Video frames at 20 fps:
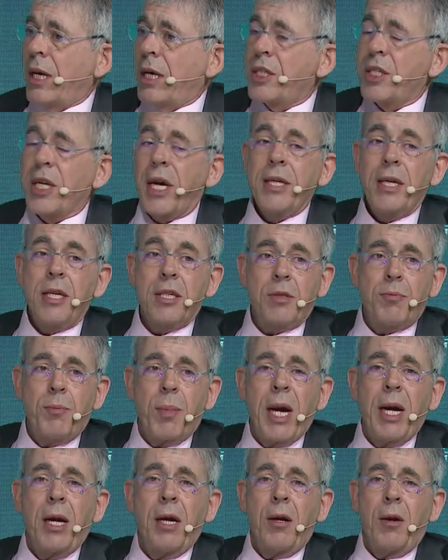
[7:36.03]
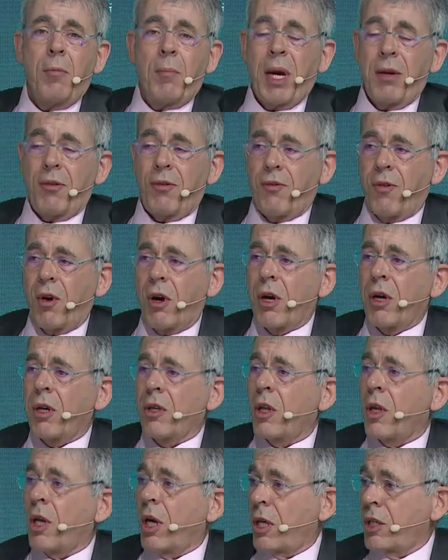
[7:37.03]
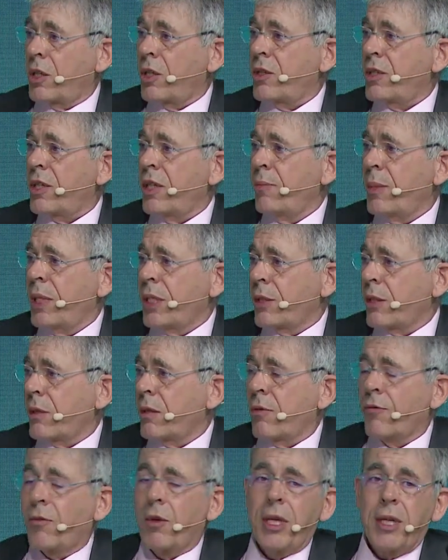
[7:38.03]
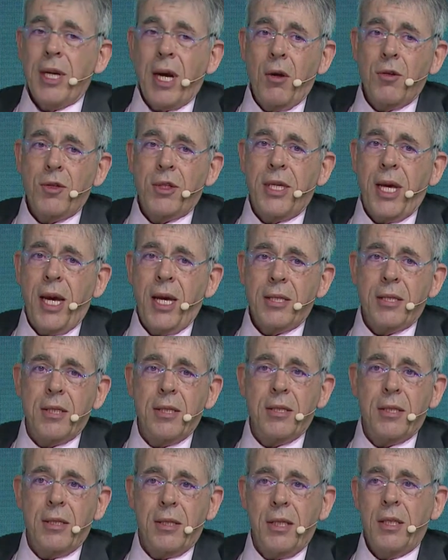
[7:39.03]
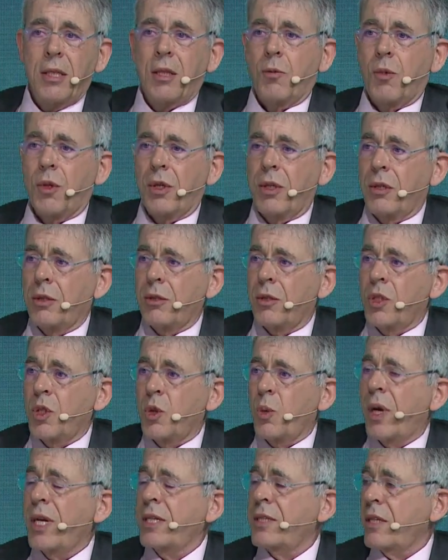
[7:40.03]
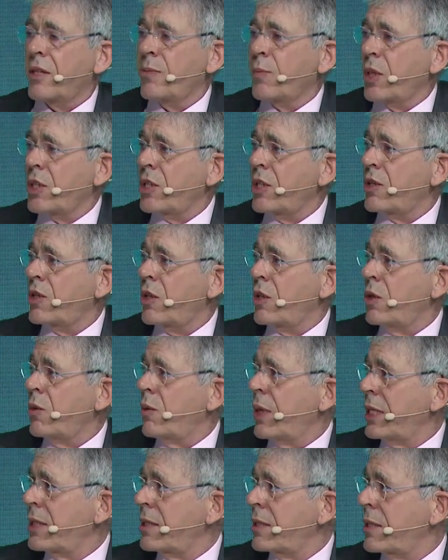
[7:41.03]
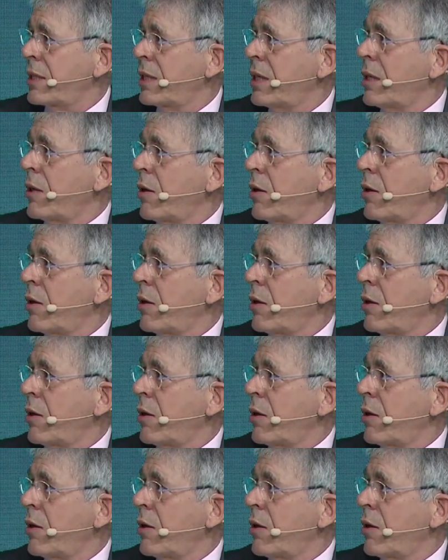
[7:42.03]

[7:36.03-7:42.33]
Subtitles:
China is by far the largest emitter of greenhouse gases in the world, twice as much as the U.S.